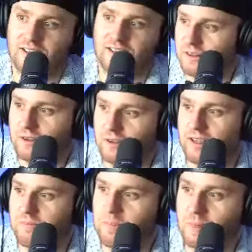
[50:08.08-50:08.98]
Okay.
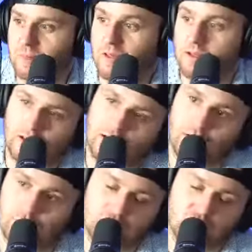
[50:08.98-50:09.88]

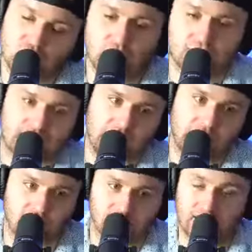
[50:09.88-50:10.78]
I'm just throwing this out
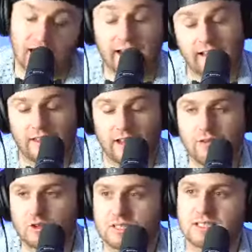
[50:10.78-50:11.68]
here. I have no
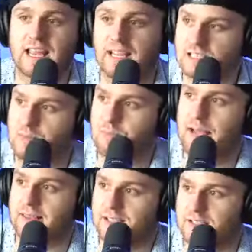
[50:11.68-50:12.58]
stats to back
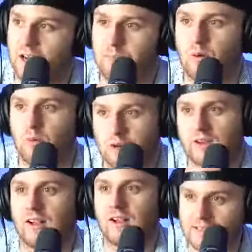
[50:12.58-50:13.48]
this up, but when your
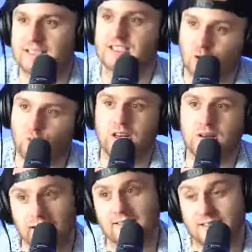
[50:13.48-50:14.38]
client sees a green
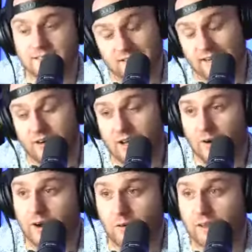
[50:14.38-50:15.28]
message, I don't know. I
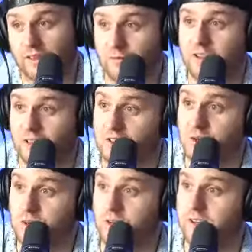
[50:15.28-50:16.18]
don't think you're feeling too
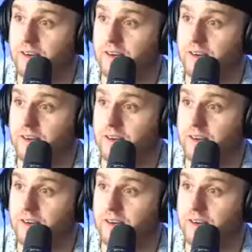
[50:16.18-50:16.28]
good.